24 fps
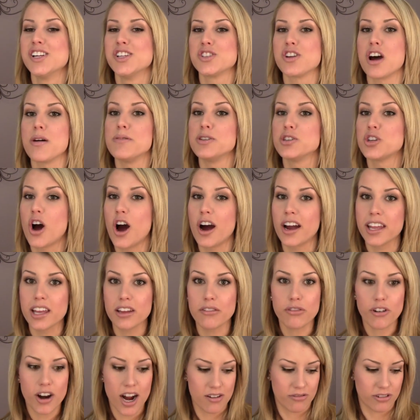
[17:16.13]
So I've been
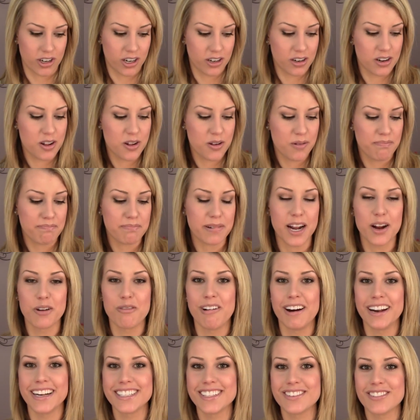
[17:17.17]
talking forever, but I
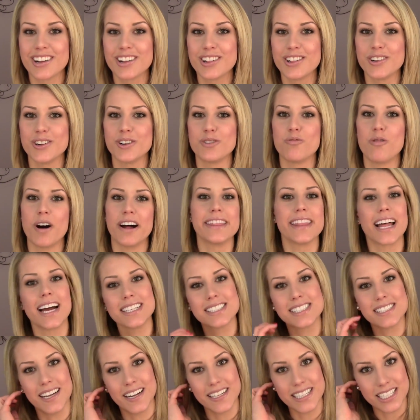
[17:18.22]
wanted to include one
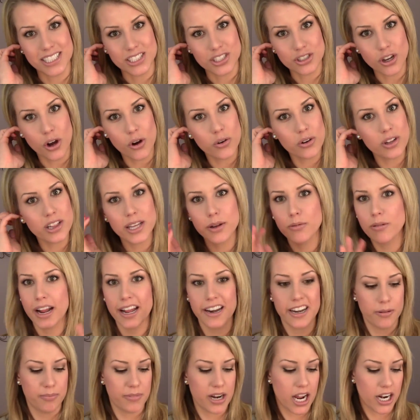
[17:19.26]
last thing that's totally
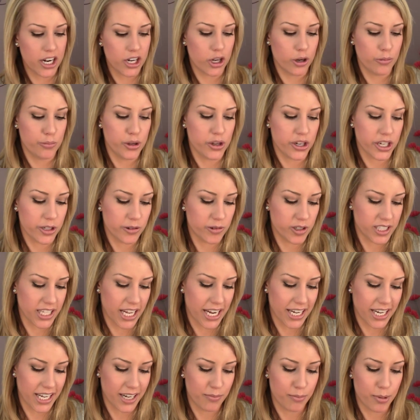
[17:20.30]
random, not at all beauty
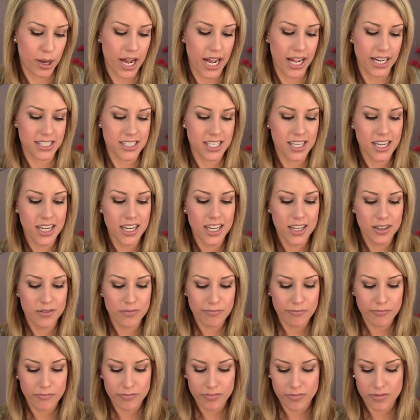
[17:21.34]
related, but
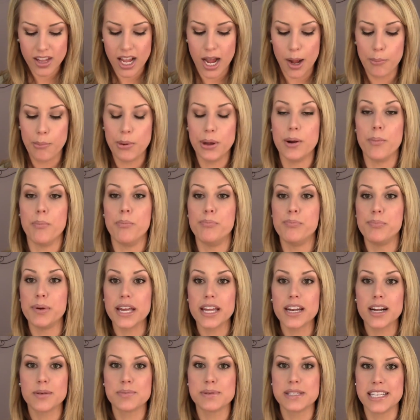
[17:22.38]
I've been a
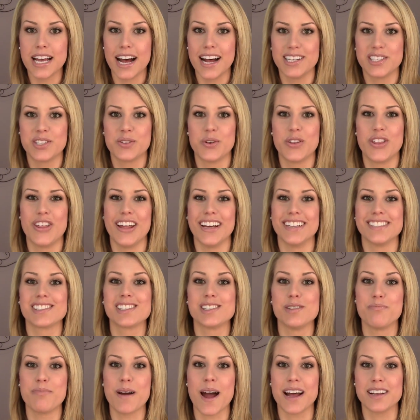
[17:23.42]
bit obsessed with this
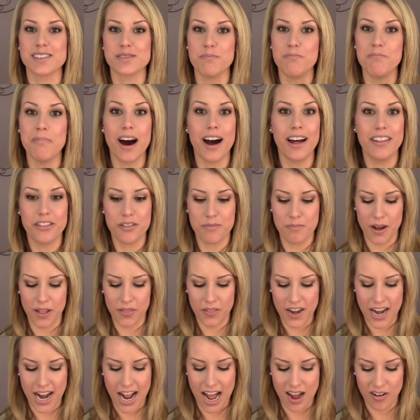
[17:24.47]
the past month,
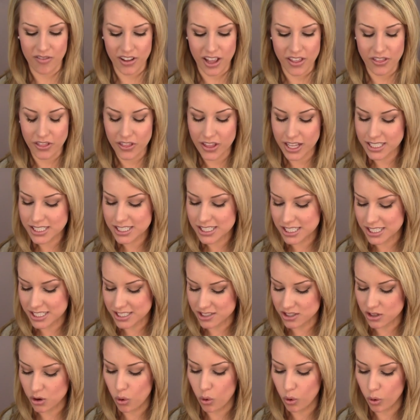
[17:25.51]
month and a half, and this
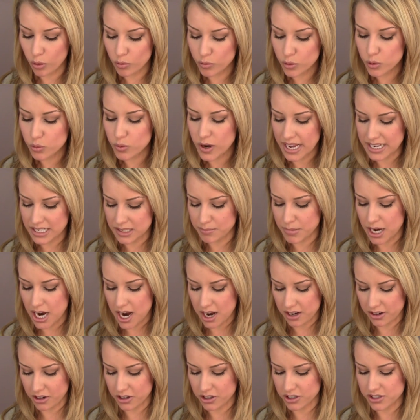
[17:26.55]
is the Orville
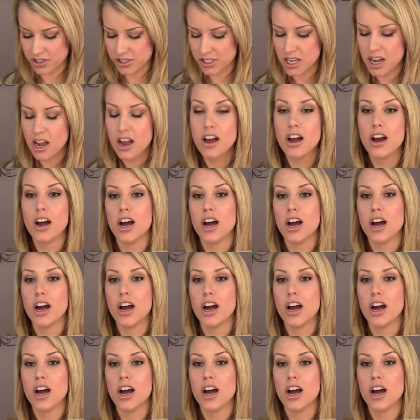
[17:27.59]
Redenbacher's